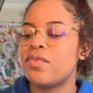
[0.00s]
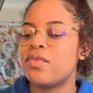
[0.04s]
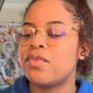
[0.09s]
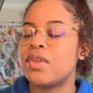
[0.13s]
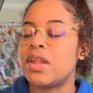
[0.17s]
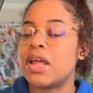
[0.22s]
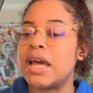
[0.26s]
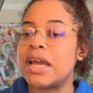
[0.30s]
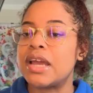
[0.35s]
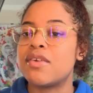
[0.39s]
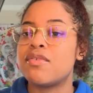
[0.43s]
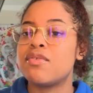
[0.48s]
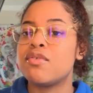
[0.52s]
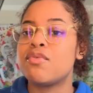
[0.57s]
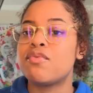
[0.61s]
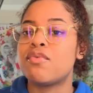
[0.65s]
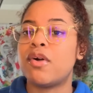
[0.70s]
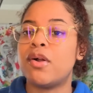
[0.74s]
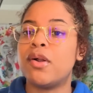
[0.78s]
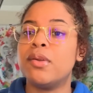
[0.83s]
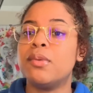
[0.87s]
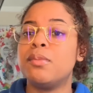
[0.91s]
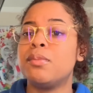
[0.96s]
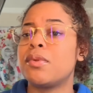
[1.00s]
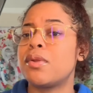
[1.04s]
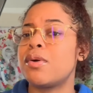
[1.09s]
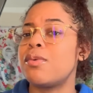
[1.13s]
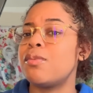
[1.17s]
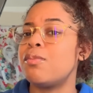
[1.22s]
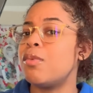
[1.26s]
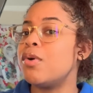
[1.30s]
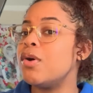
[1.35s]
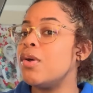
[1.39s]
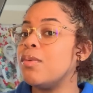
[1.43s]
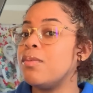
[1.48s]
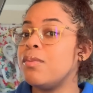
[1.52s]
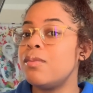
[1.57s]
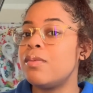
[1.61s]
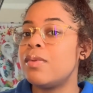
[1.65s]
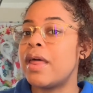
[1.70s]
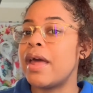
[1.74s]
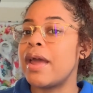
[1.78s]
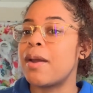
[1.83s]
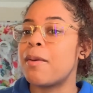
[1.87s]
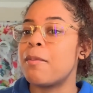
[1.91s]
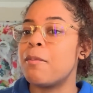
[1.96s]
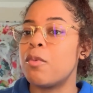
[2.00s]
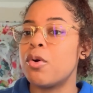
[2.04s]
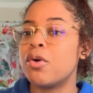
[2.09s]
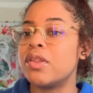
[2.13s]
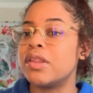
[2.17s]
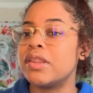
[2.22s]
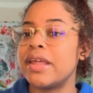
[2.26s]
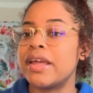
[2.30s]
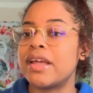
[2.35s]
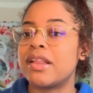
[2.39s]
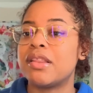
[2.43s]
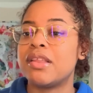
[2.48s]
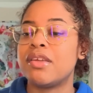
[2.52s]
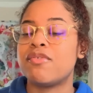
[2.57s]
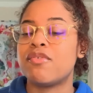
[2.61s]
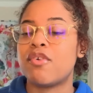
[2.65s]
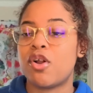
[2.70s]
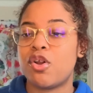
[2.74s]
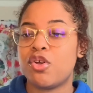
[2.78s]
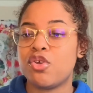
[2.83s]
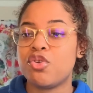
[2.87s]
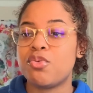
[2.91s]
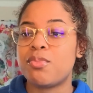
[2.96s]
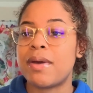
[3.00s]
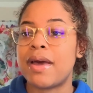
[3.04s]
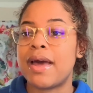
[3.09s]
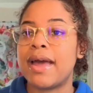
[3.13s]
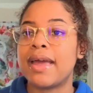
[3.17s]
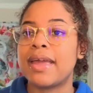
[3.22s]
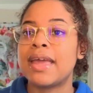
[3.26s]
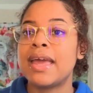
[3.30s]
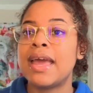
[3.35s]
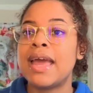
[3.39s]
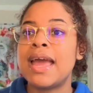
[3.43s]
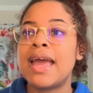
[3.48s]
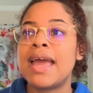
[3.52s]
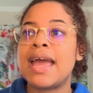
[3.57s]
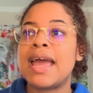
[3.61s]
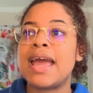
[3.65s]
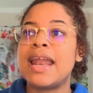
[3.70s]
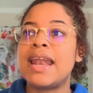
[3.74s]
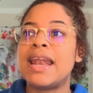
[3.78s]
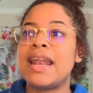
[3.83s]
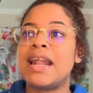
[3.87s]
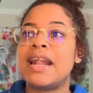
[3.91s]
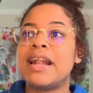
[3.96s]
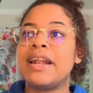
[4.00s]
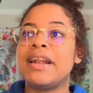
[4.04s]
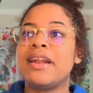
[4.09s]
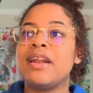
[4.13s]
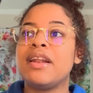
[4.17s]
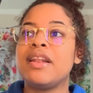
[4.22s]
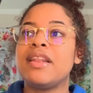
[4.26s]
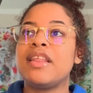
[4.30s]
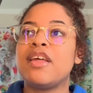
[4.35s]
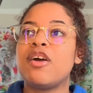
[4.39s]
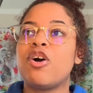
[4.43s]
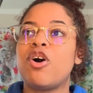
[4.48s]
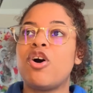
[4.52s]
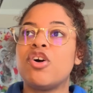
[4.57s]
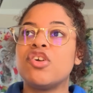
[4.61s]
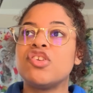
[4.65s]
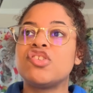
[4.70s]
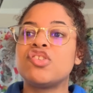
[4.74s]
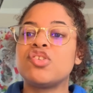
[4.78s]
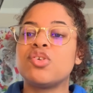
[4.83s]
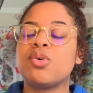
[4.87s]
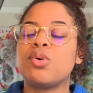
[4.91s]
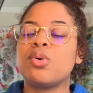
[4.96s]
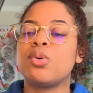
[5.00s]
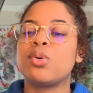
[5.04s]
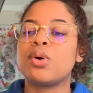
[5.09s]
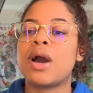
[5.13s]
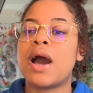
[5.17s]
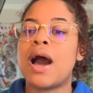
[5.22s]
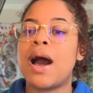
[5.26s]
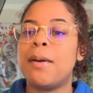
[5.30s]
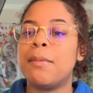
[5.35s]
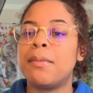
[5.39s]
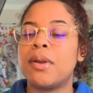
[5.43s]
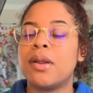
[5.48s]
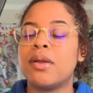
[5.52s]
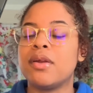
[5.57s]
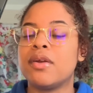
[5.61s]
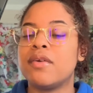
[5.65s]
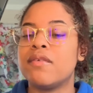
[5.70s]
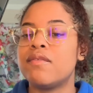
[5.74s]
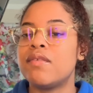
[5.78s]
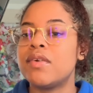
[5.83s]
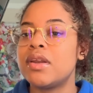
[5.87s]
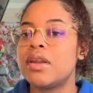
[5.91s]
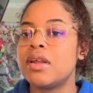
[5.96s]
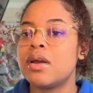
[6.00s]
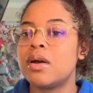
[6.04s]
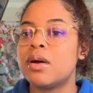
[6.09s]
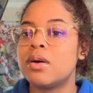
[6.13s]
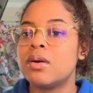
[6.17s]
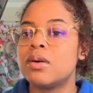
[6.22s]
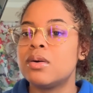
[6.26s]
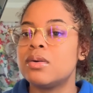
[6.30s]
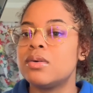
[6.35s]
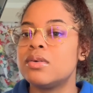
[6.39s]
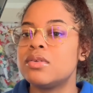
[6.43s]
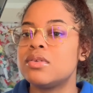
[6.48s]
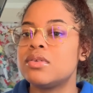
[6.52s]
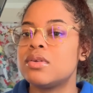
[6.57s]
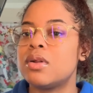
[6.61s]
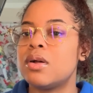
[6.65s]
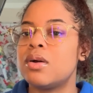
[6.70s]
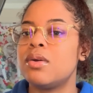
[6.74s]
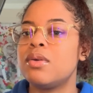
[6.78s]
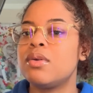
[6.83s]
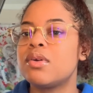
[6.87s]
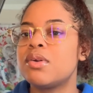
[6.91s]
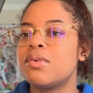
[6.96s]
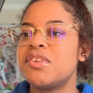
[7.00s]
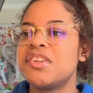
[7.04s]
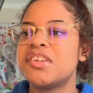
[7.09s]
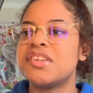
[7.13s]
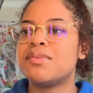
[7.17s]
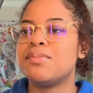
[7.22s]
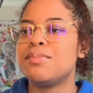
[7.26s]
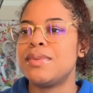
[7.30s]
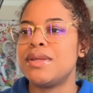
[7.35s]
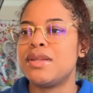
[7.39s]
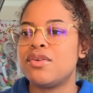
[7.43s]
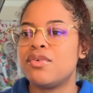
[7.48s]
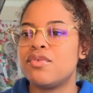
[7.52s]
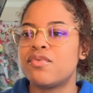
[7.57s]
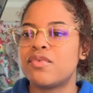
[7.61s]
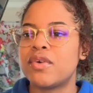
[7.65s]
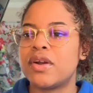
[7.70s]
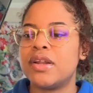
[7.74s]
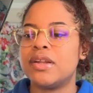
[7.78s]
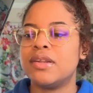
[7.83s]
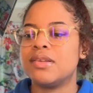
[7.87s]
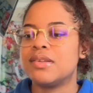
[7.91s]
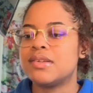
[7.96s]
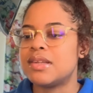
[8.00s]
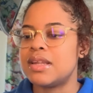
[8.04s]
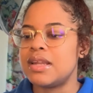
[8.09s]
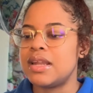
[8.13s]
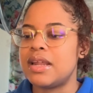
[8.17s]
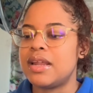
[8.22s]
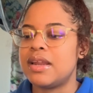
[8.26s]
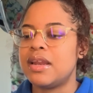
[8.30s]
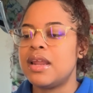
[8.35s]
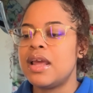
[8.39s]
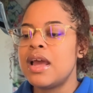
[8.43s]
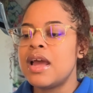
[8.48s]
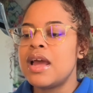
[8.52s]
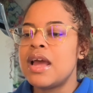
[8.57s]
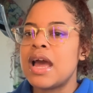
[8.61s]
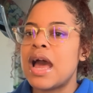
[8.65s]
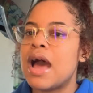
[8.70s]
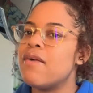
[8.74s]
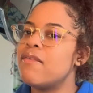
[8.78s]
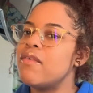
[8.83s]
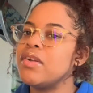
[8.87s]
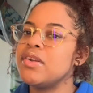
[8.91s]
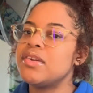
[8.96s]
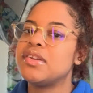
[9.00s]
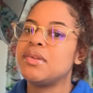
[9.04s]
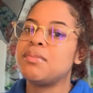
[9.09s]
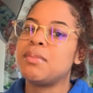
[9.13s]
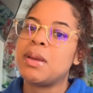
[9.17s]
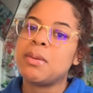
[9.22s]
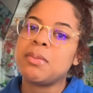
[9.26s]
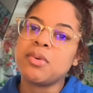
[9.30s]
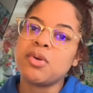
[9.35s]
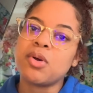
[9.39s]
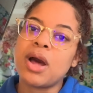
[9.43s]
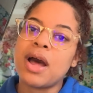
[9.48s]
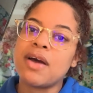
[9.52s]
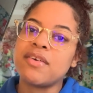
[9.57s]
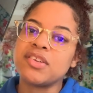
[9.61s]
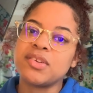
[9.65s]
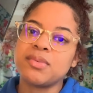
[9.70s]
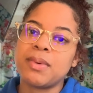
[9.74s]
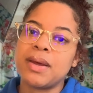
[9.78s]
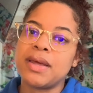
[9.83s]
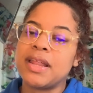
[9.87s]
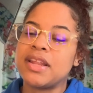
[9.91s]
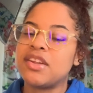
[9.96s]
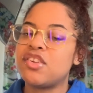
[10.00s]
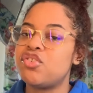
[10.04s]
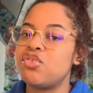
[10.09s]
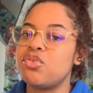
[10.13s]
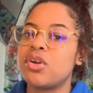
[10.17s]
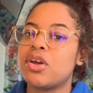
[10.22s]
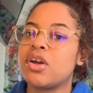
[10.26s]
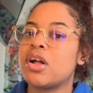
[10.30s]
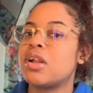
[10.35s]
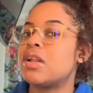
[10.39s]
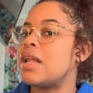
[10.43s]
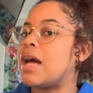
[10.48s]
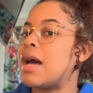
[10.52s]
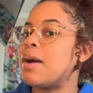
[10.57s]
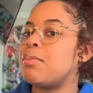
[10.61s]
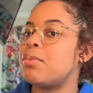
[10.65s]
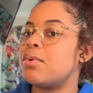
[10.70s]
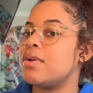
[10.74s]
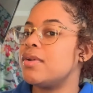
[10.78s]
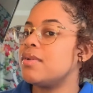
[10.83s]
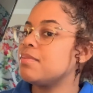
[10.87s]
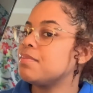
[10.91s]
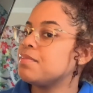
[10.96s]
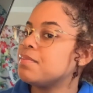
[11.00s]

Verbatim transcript: like, if you follow them, they'll like more than likely follow you back, and then they'll also comment on your videos. You know, you could just meet new friends, and then eventually maybe you'll have somebody that you could collab with.